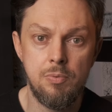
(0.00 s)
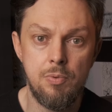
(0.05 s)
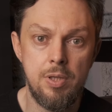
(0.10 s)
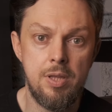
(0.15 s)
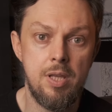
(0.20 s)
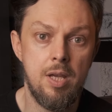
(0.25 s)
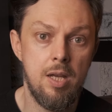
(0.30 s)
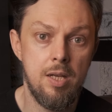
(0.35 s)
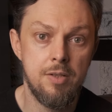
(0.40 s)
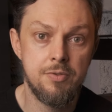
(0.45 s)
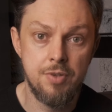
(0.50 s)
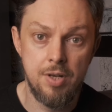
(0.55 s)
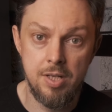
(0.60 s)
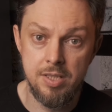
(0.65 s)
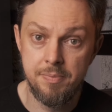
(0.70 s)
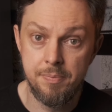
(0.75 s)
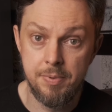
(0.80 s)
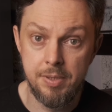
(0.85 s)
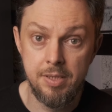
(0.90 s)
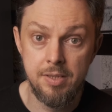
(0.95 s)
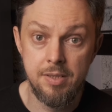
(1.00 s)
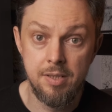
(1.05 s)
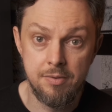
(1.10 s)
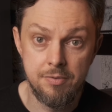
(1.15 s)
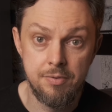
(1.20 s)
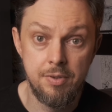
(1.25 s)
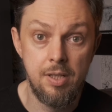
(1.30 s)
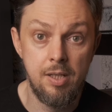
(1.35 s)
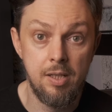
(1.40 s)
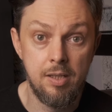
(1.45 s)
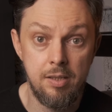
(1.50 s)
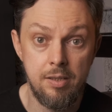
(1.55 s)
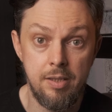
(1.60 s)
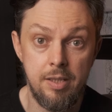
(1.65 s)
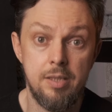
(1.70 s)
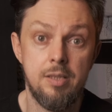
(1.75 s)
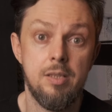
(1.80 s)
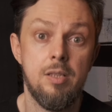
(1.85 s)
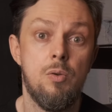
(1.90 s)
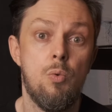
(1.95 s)
with a transparent acrylic
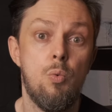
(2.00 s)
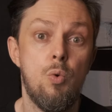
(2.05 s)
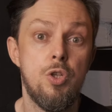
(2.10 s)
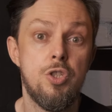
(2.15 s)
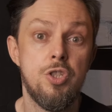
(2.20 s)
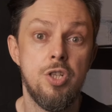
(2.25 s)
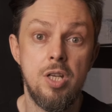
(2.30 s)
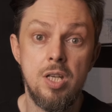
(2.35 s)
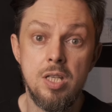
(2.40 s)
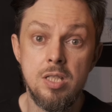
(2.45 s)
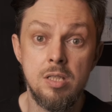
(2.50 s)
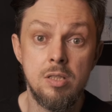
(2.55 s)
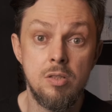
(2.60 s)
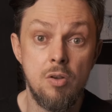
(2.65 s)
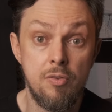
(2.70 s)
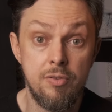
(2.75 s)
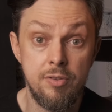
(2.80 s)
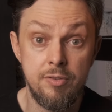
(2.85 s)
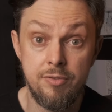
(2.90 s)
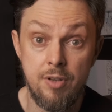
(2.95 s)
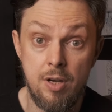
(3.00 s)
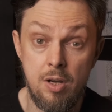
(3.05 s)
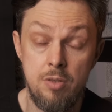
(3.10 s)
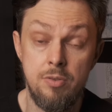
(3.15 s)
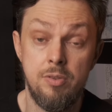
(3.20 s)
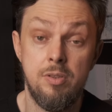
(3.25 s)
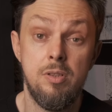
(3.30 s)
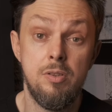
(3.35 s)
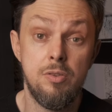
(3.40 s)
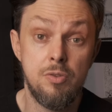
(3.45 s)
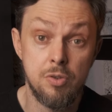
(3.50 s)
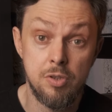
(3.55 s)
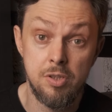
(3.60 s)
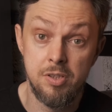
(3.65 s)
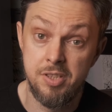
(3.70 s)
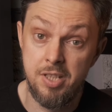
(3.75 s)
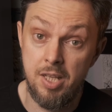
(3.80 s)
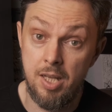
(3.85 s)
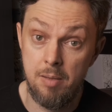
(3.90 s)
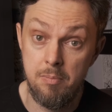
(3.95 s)
lid, which isn't often found in
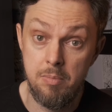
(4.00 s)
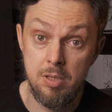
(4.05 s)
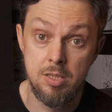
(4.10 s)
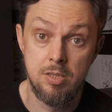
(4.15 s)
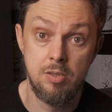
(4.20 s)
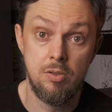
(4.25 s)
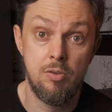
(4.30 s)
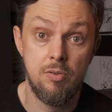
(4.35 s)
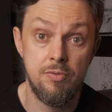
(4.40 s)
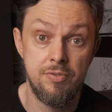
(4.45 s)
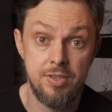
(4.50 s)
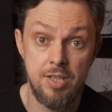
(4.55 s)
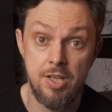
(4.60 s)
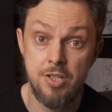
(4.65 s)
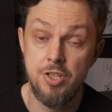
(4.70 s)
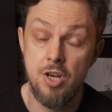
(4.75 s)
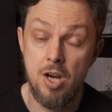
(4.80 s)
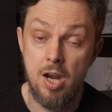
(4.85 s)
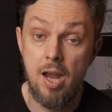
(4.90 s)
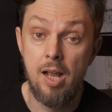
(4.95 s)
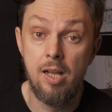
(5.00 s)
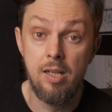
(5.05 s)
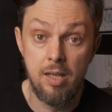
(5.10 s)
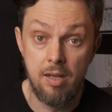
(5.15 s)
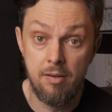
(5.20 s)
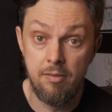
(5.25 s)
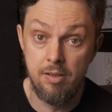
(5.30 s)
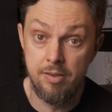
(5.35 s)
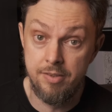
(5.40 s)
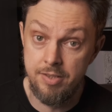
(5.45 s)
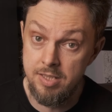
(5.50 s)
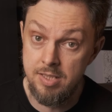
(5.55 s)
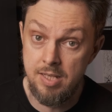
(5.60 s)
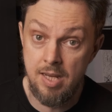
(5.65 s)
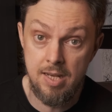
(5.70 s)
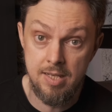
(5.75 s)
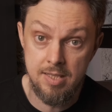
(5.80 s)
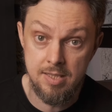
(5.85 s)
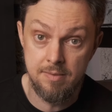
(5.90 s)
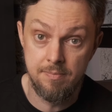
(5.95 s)
turntables of such a high level these
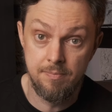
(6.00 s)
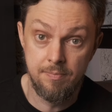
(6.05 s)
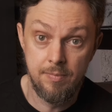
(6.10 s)
days.